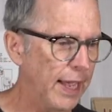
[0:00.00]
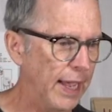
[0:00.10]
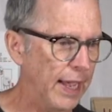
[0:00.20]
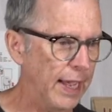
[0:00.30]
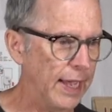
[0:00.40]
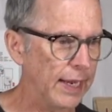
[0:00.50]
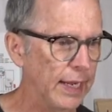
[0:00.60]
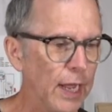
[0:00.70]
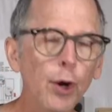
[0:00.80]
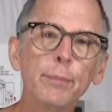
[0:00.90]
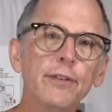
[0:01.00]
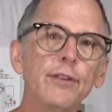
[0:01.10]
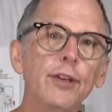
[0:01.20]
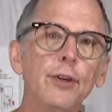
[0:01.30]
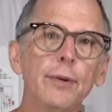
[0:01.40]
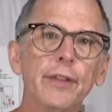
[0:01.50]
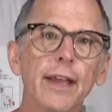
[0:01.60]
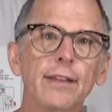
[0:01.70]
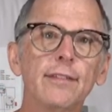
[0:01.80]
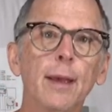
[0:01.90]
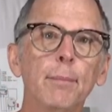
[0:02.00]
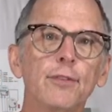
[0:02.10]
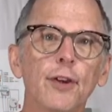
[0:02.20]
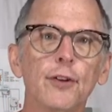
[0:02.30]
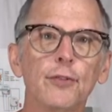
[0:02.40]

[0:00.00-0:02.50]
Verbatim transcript: And I hope to see you in the next episode